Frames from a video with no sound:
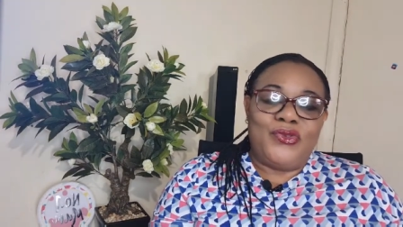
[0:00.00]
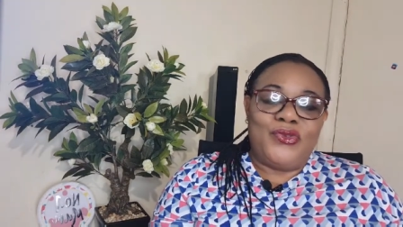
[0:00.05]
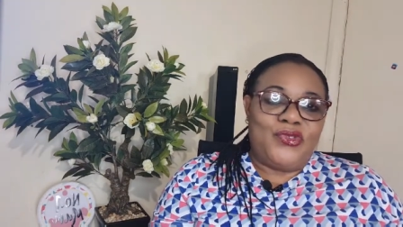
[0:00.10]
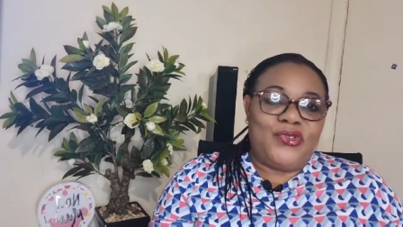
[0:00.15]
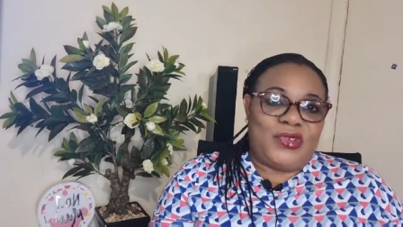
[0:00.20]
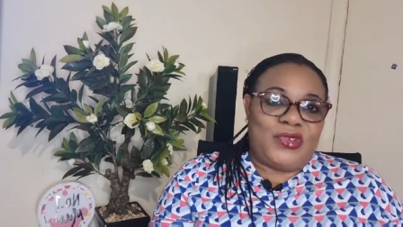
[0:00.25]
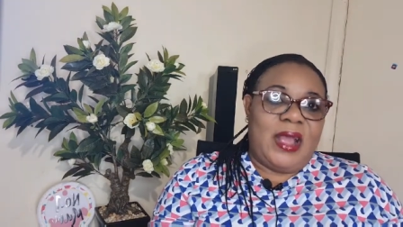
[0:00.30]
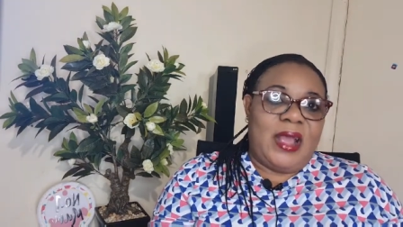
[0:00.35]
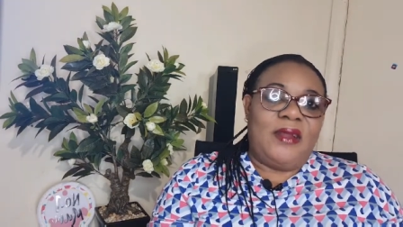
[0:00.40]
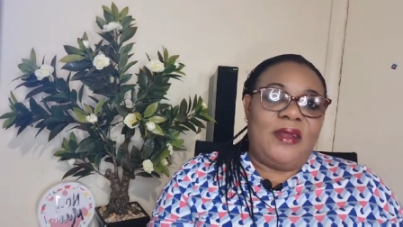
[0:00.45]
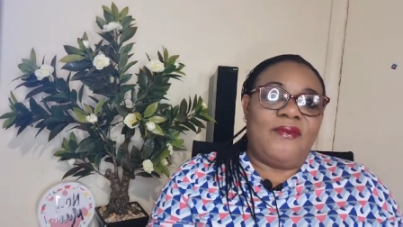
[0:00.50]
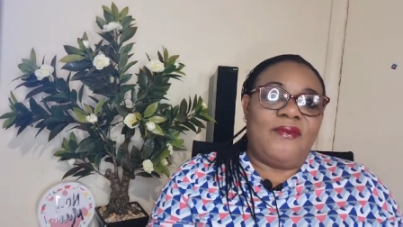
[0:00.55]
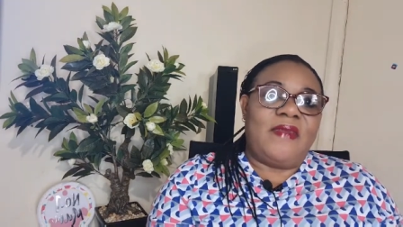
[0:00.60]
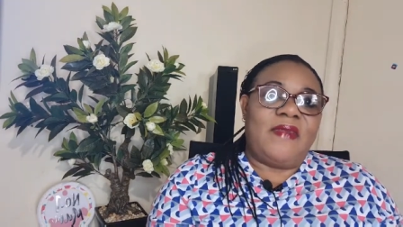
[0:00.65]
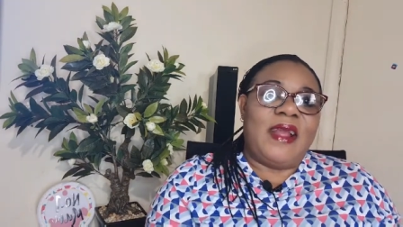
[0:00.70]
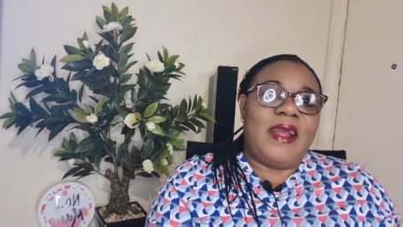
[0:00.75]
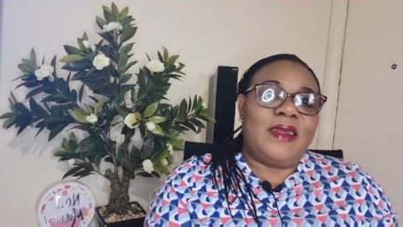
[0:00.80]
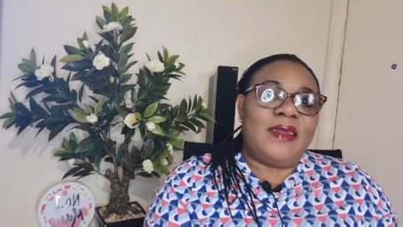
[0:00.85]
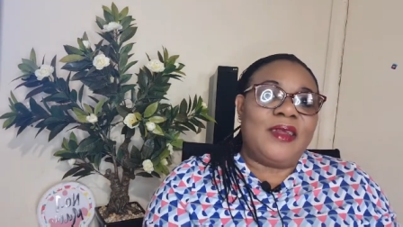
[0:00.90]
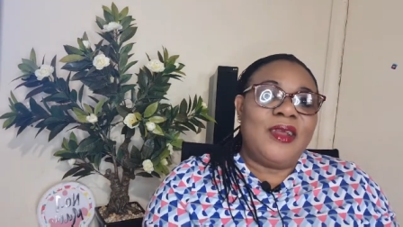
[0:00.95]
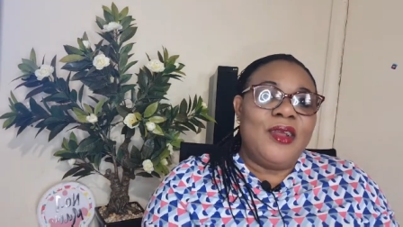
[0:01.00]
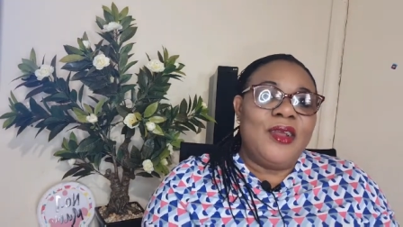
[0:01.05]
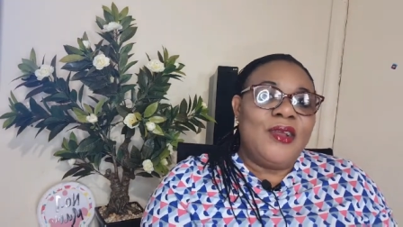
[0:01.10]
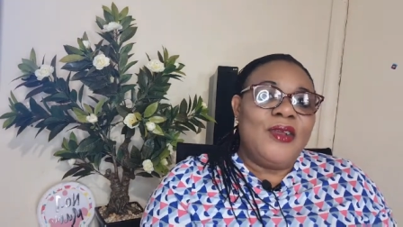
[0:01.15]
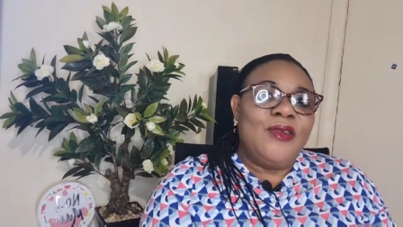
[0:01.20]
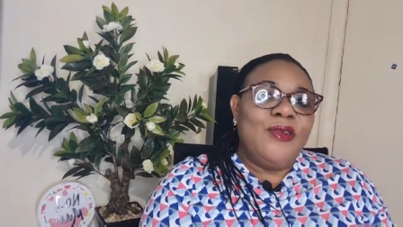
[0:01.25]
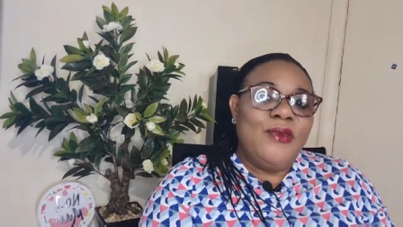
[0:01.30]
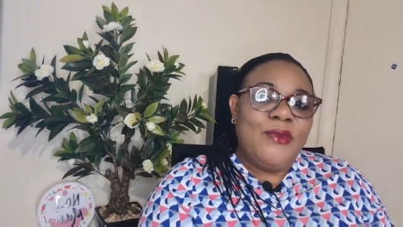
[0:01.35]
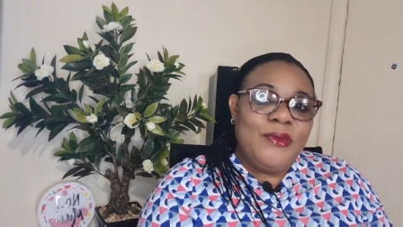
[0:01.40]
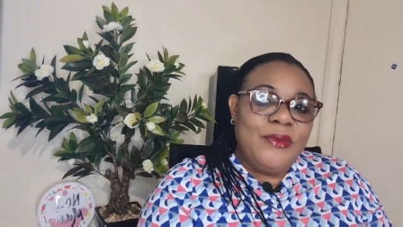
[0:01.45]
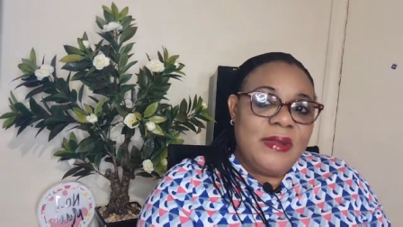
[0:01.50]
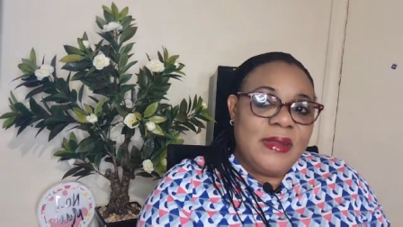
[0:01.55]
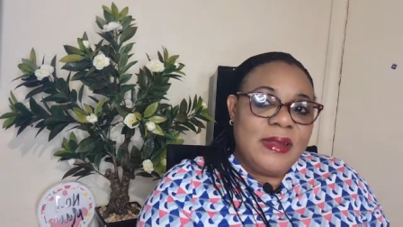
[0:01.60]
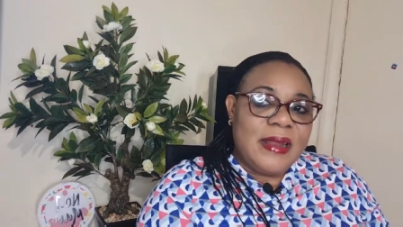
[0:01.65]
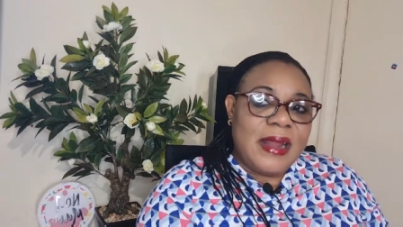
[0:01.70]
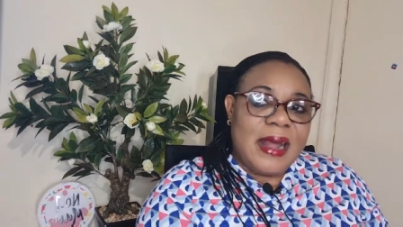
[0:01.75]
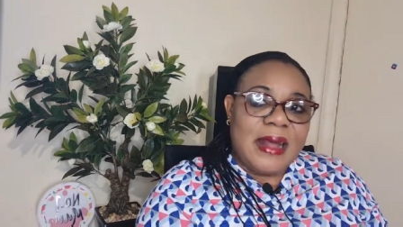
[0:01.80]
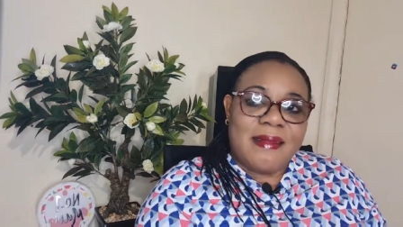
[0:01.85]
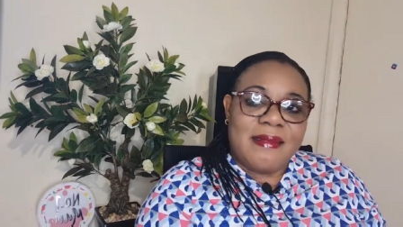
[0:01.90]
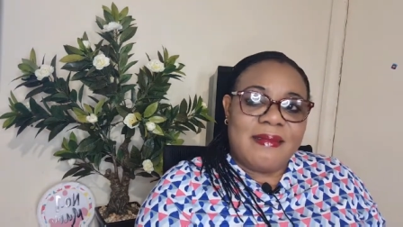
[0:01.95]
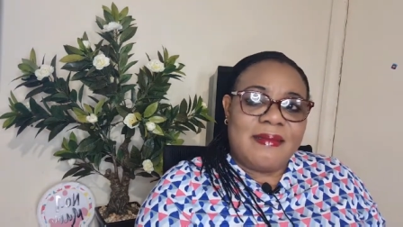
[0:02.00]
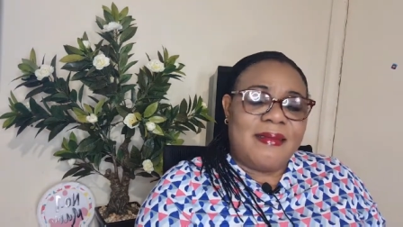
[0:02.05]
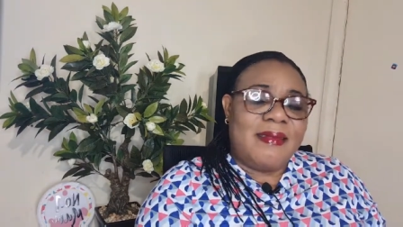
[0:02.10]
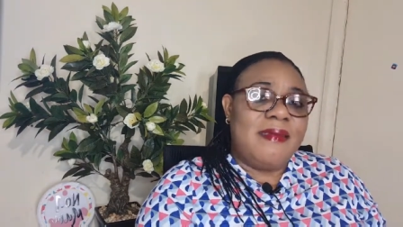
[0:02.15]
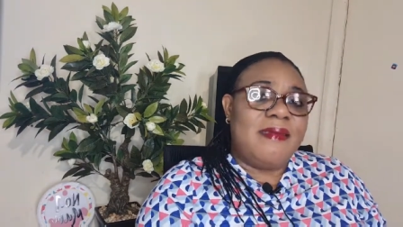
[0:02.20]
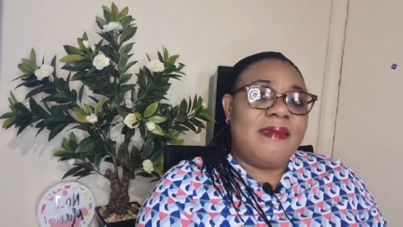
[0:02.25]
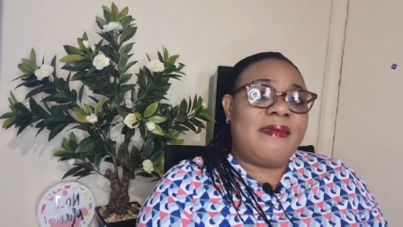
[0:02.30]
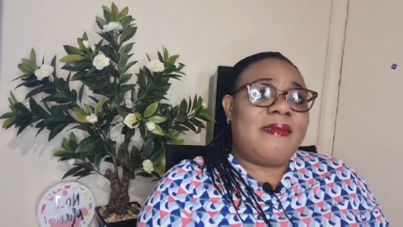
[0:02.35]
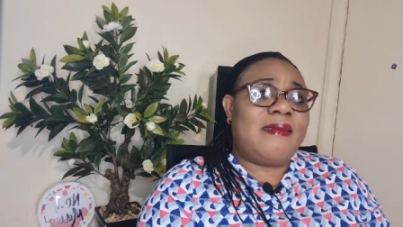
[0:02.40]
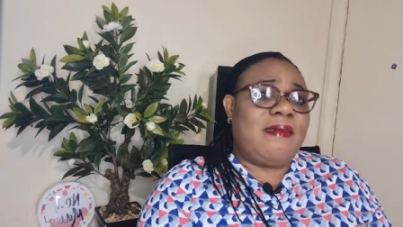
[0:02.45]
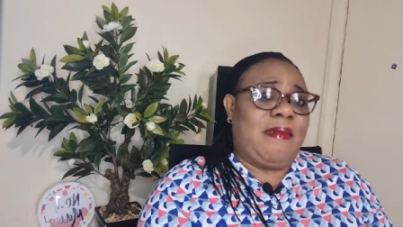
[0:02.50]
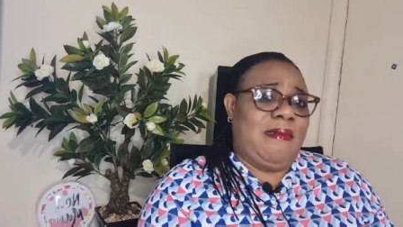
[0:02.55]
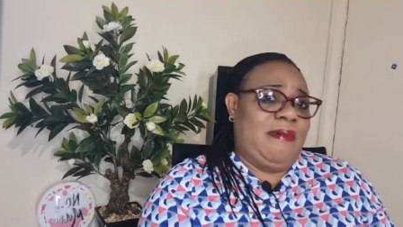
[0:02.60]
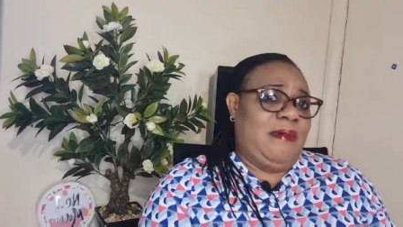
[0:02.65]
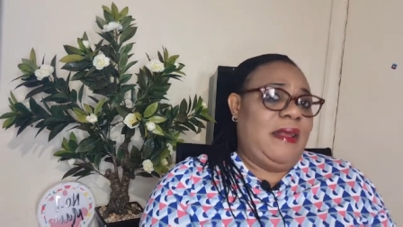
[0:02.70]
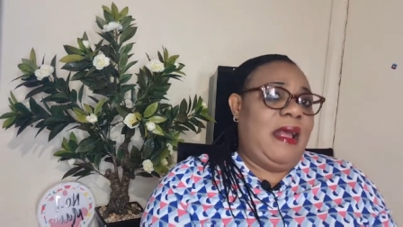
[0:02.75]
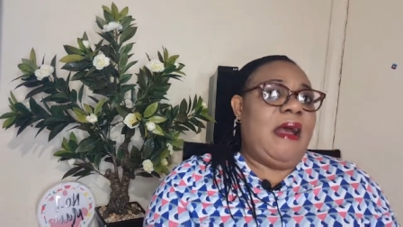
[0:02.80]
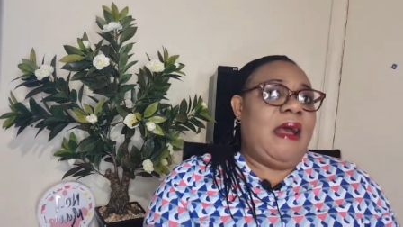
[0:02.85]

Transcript: She's kind of like lonely, that since